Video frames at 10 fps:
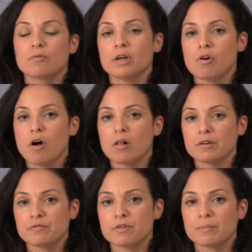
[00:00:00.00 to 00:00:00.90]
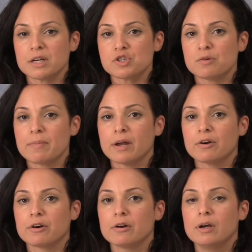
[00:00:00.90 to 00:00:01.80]
recall information
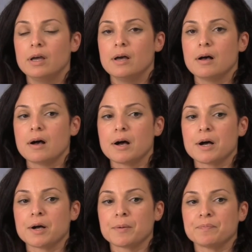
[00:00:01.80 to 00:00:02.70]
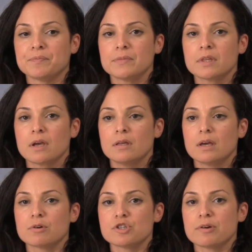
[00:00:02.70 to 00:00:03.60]
better. Um,
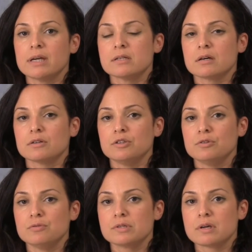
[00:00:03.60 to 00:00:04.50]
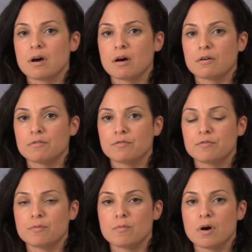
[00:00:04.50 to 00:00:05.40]
they were trained on use of
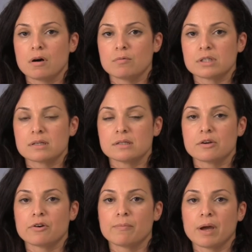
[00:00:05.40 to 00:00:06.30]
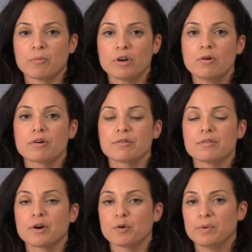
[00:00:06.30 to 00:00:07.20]
uh, what's considered a memory or a
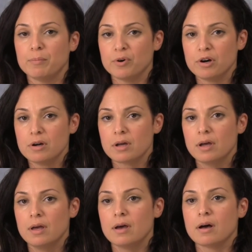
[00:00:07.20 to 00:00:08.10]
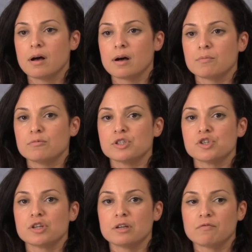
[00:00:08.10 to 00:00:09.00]
therapy book um,
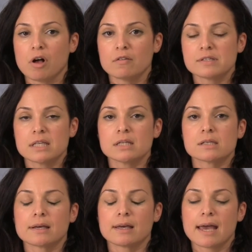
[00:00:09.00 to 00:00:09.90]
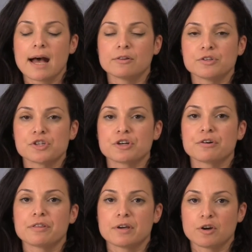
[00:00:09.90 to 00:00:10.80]
which involves things like a
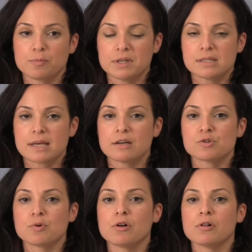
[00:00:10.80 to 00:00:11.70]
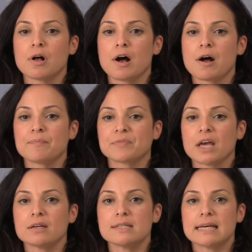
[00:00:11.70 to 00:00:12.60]
calendar, a therapy schedule, um,
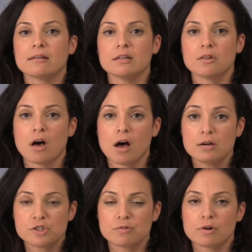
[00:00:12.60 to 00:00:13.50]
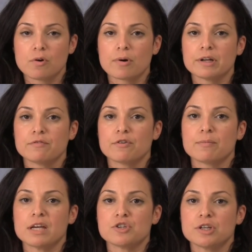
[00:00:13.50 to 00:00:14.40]
and a daily log to record
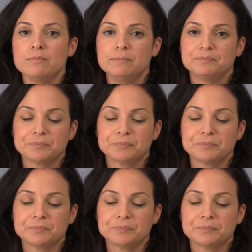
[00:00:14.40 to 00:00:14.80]
information